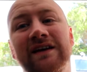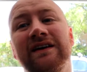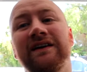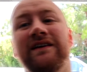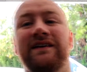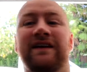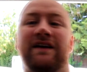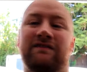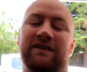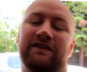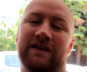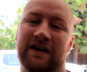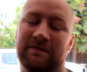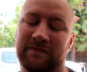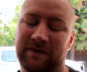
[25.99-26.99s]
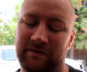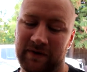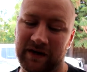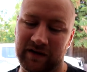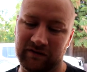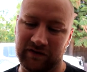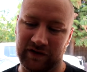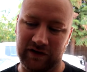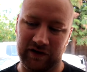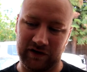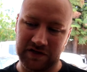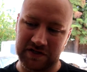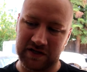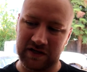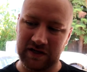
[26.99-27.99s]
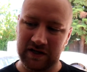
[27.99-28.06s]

Didn't have enough time to be making videos.